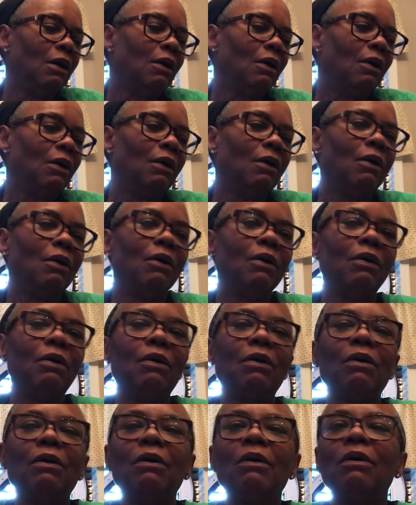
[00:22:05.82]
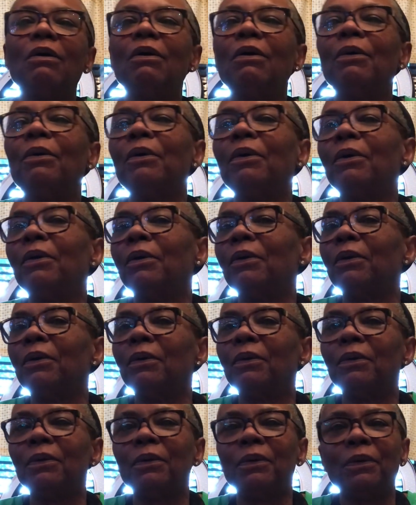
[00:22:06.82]

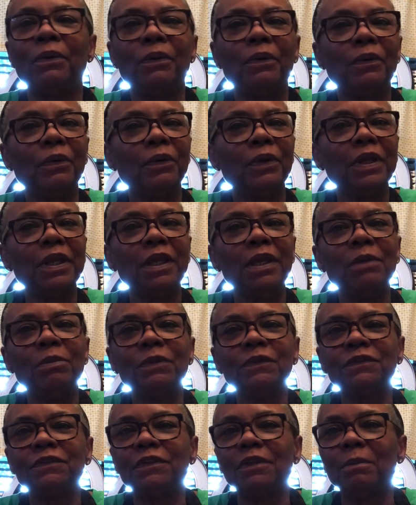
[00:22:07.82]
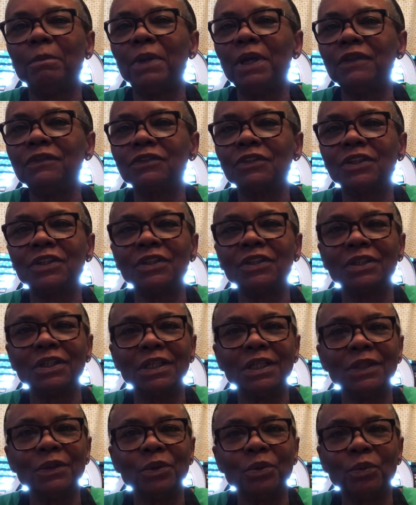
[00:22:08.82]
oh, he was the best cook
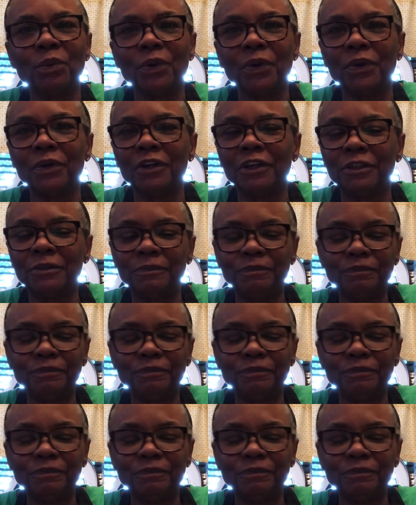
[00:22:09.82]
in the world.